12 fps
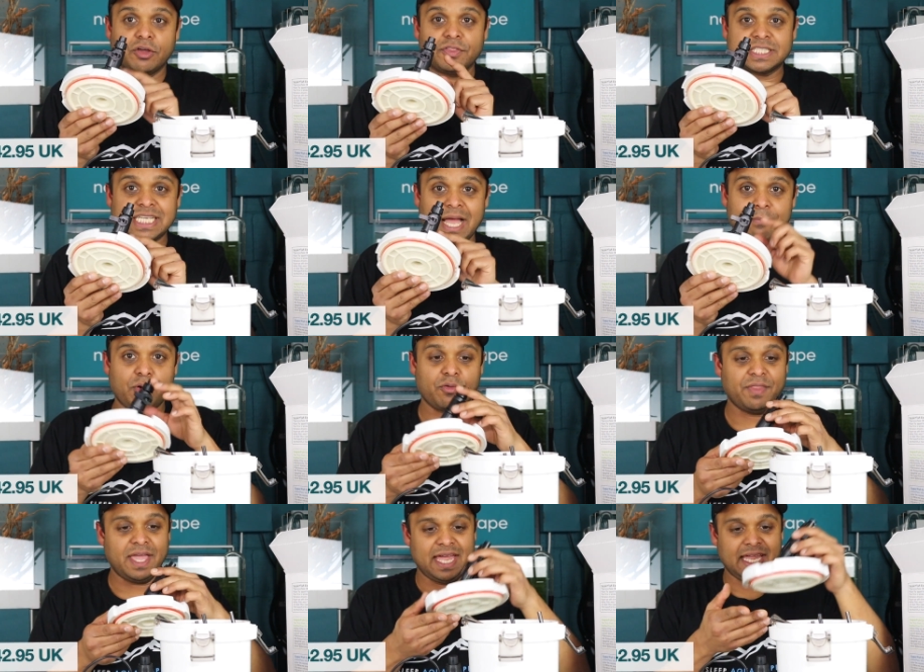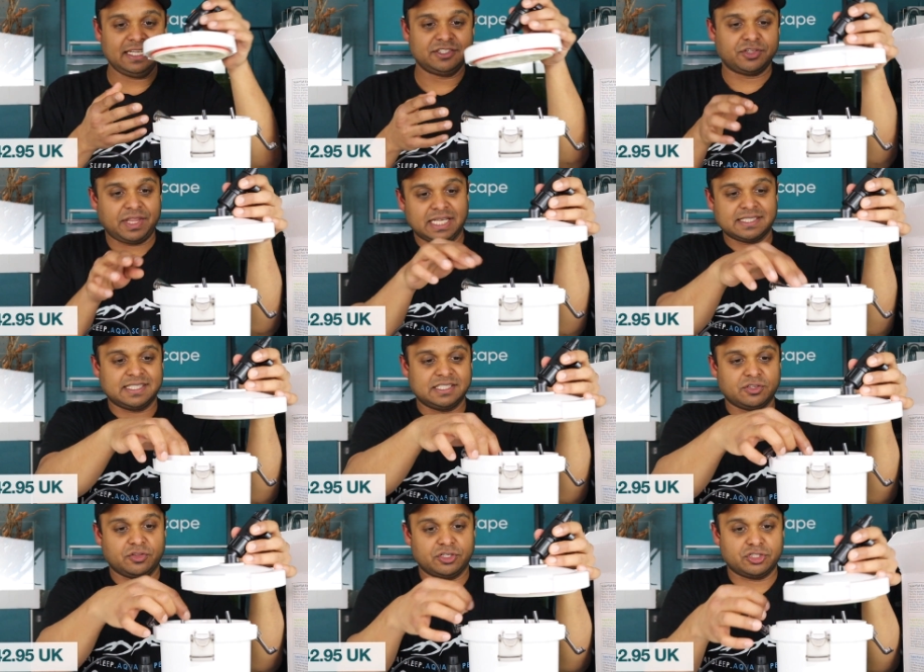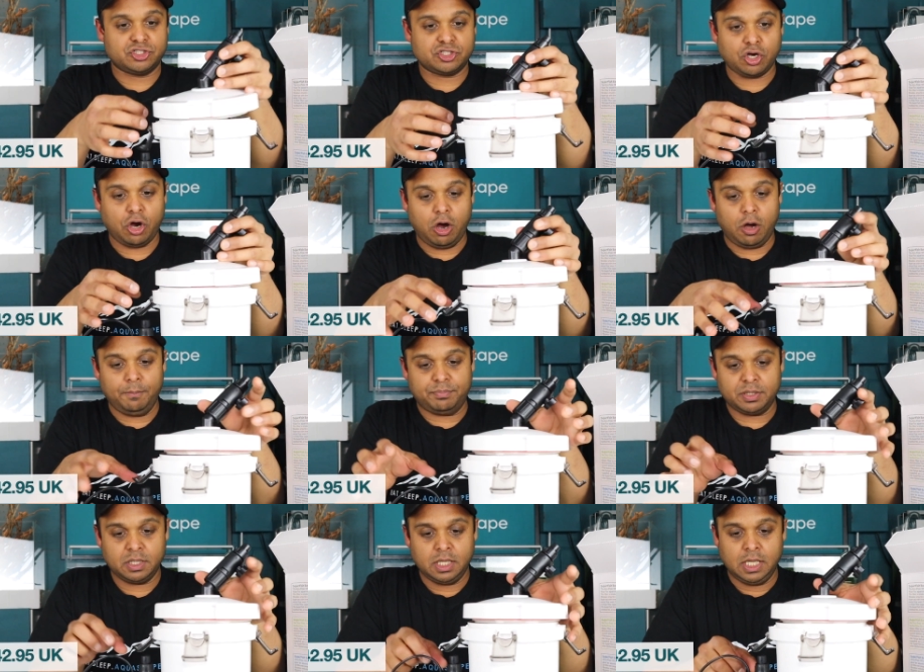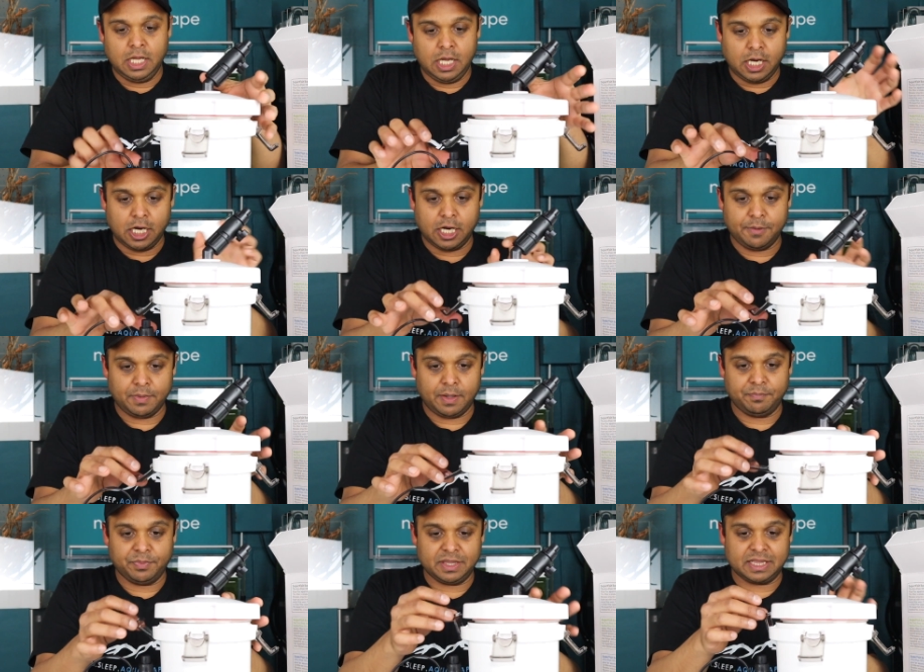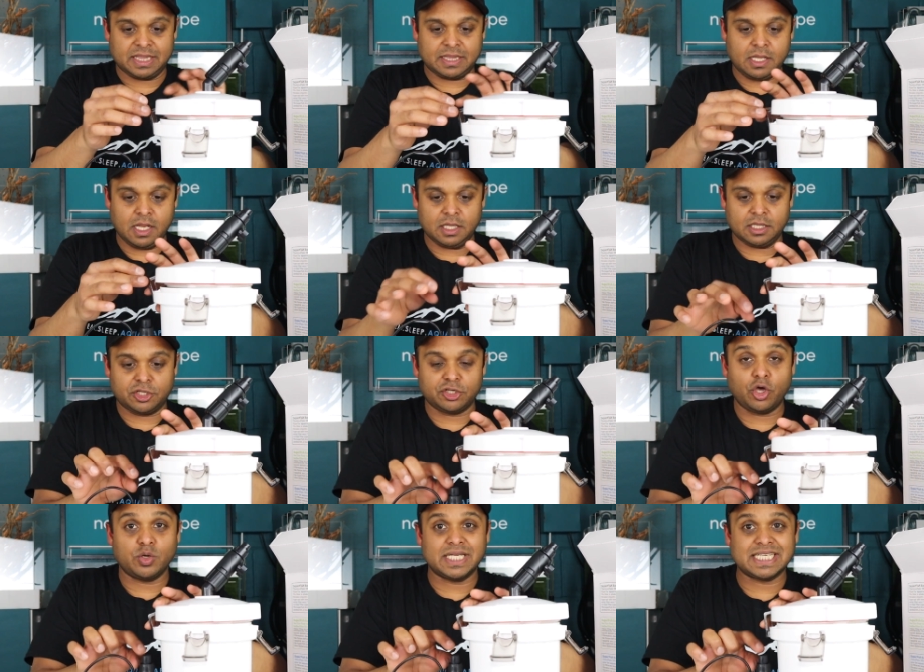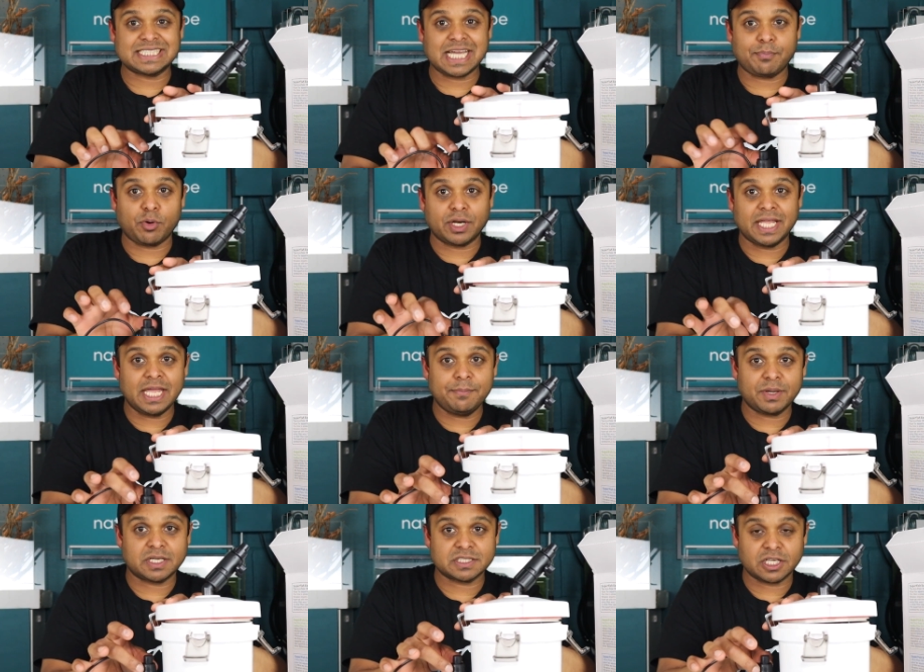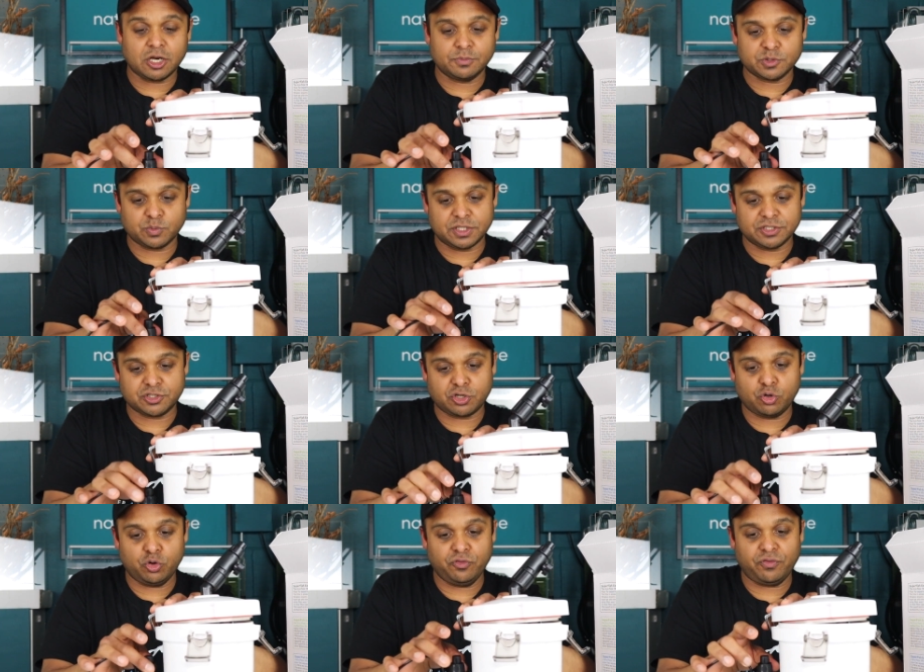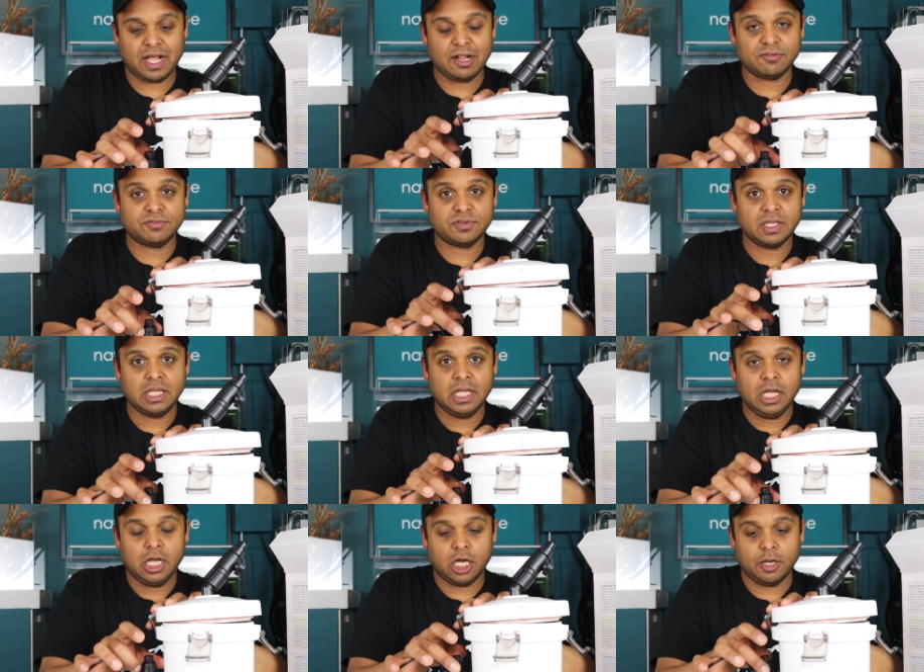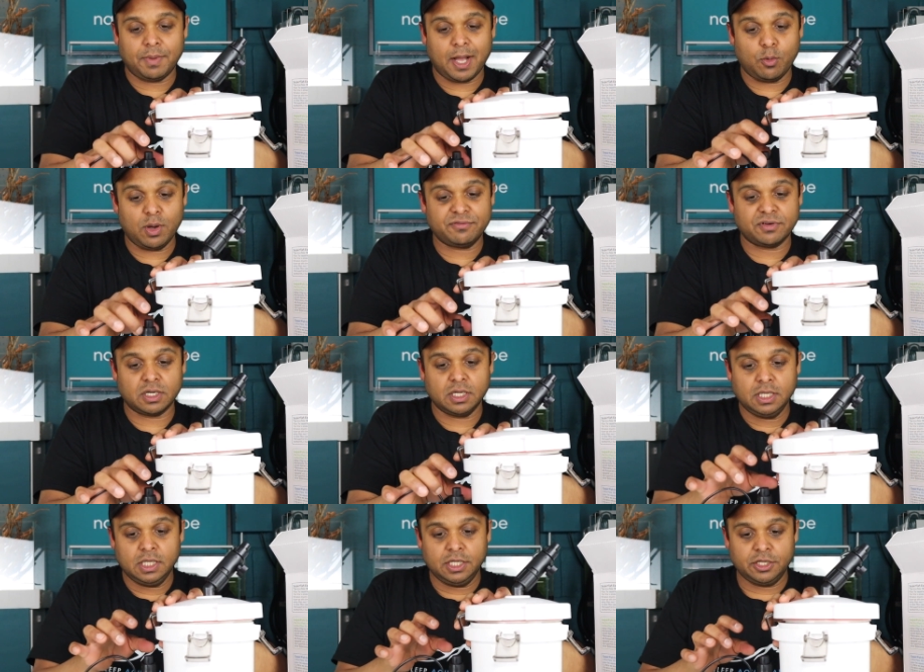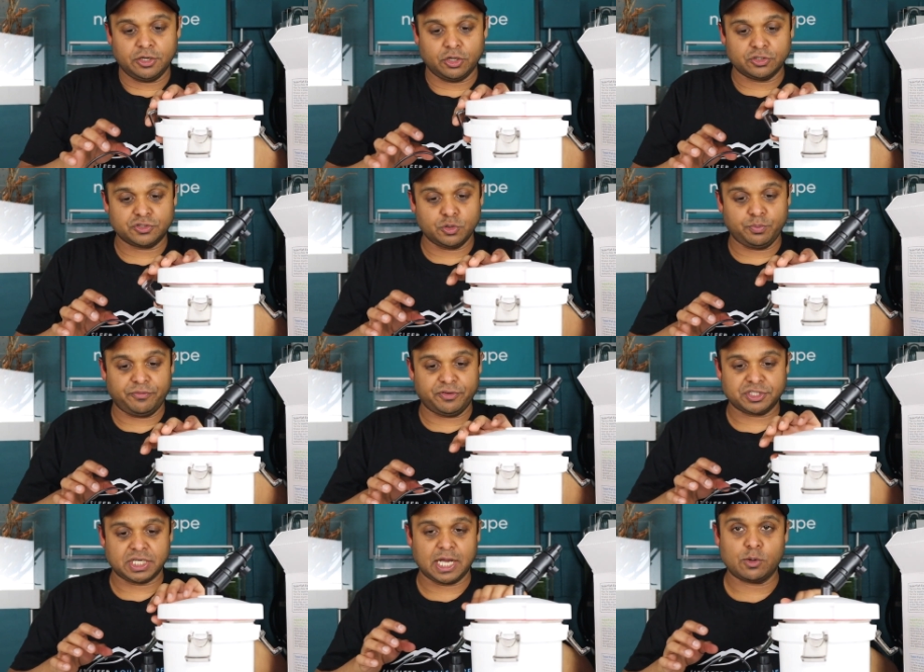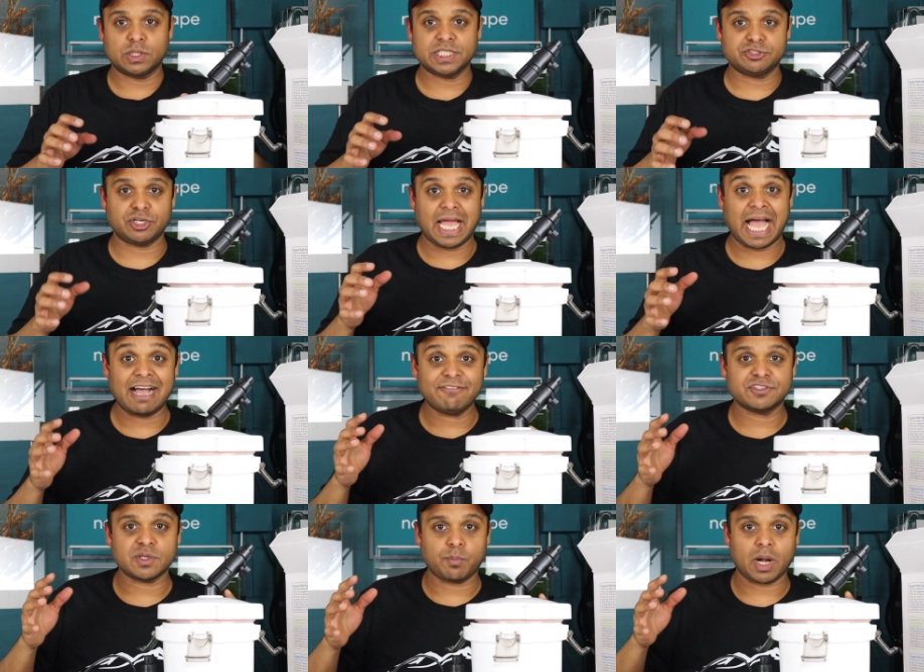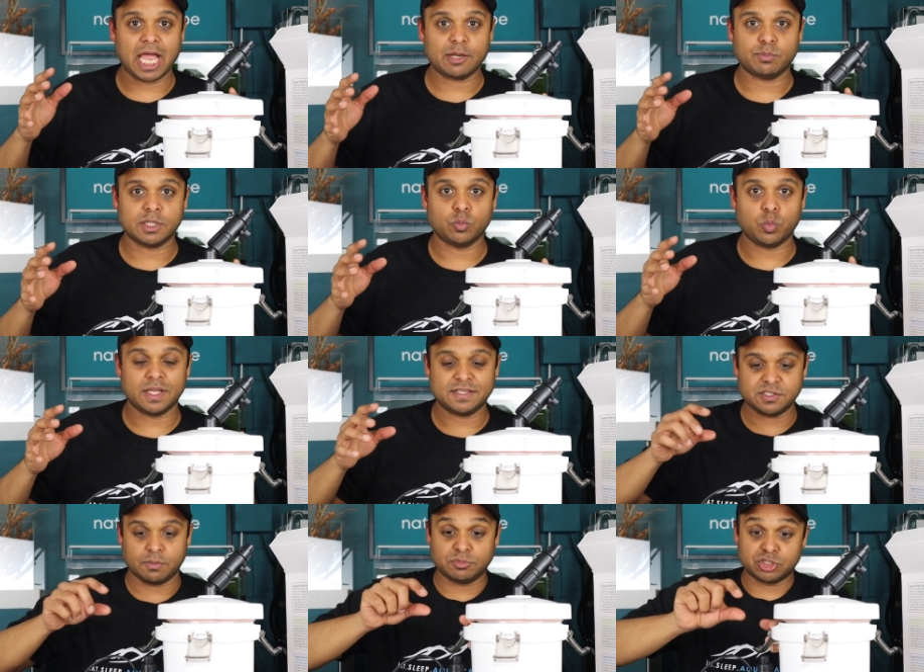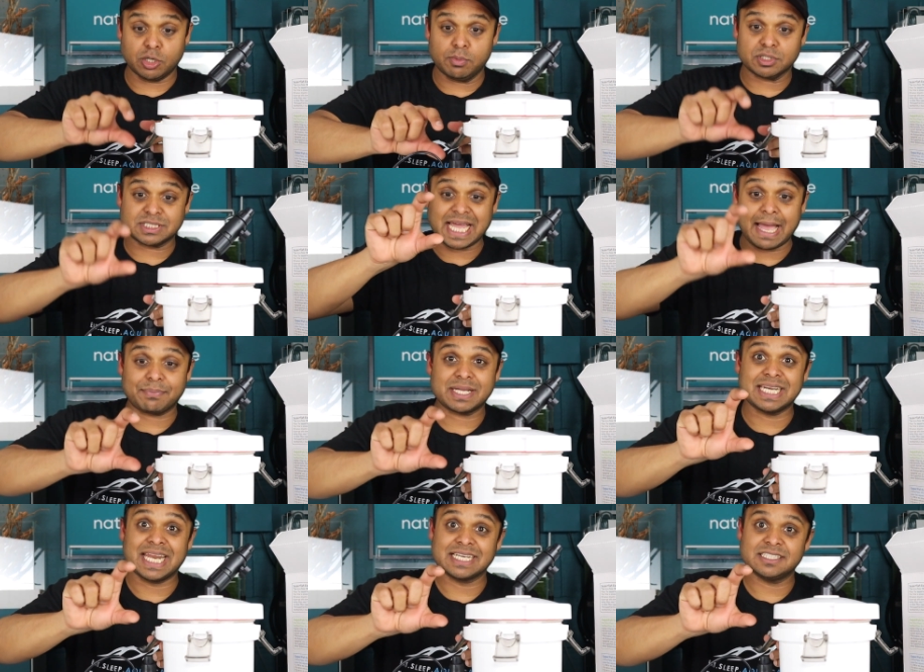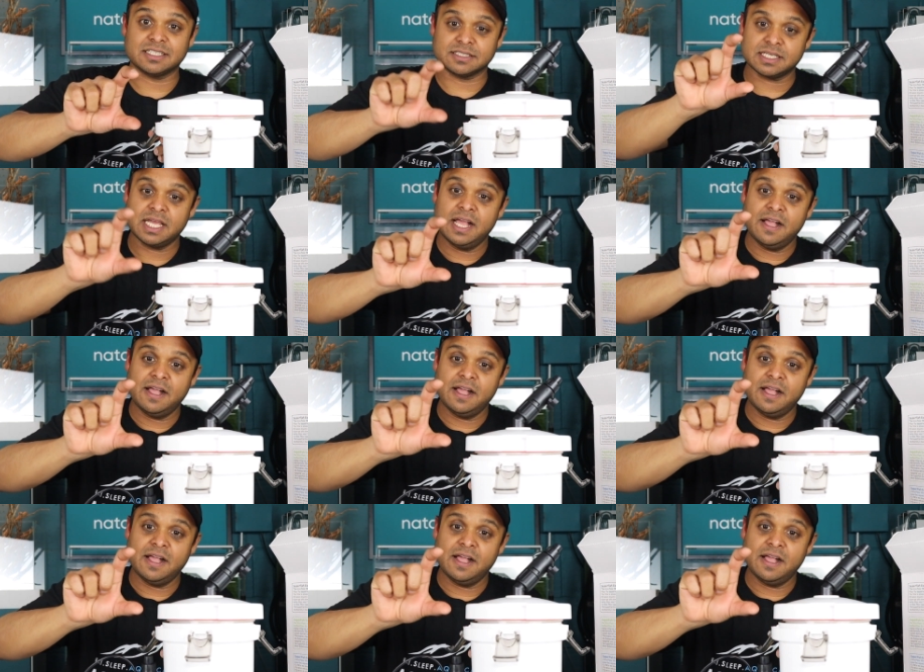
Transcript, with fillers: got the tap on there. So that sits on the top. Um, you don't need a tap on here because it comes with the screw valve. Um, however, you know, Superfish and Aqua have supplied me with some double tap connectors